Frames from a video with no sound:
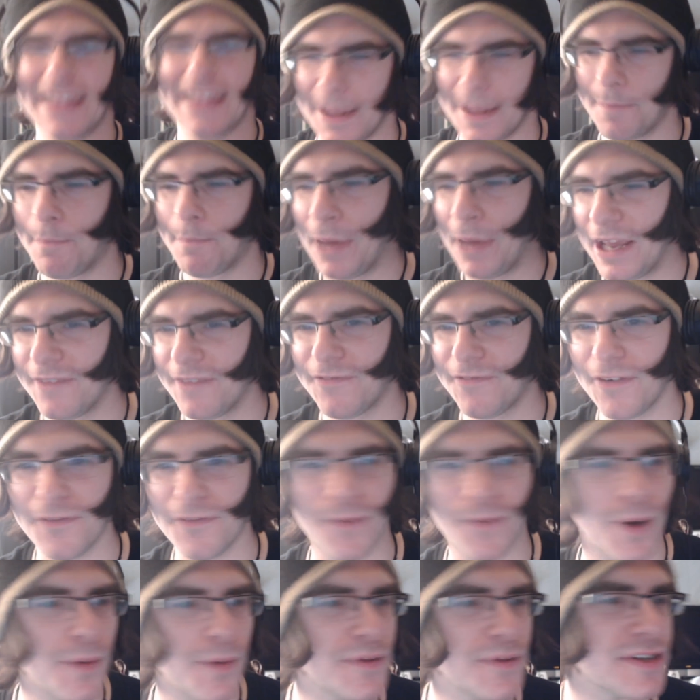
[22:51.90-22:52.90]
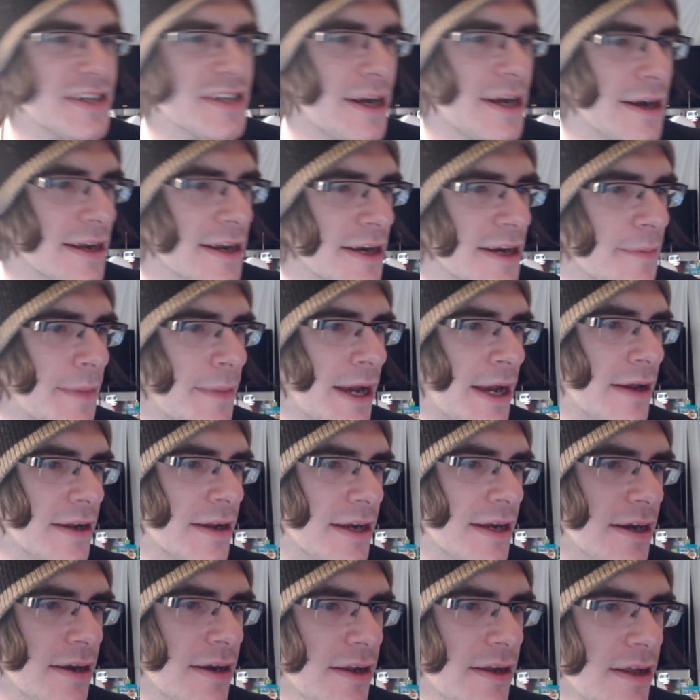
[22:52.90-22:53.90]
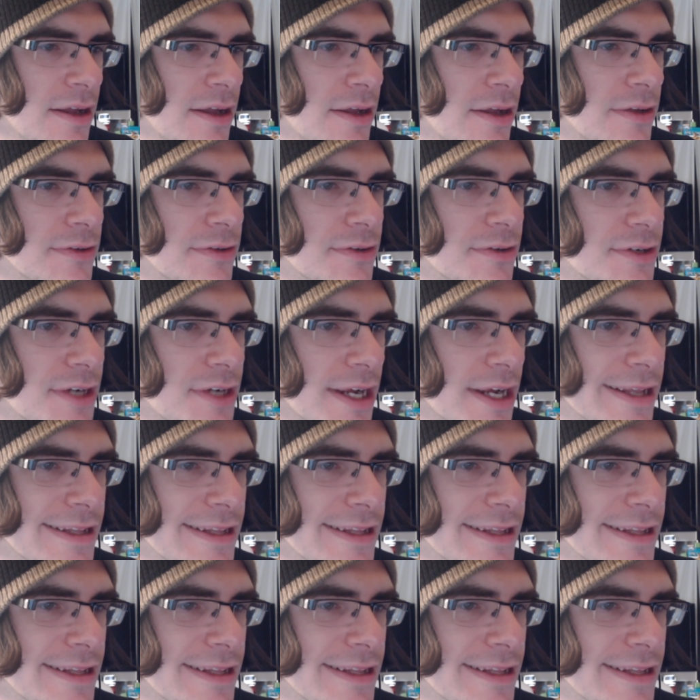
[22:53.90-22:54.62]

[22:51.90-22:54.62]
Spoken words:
the beef of what we're talking about here. So check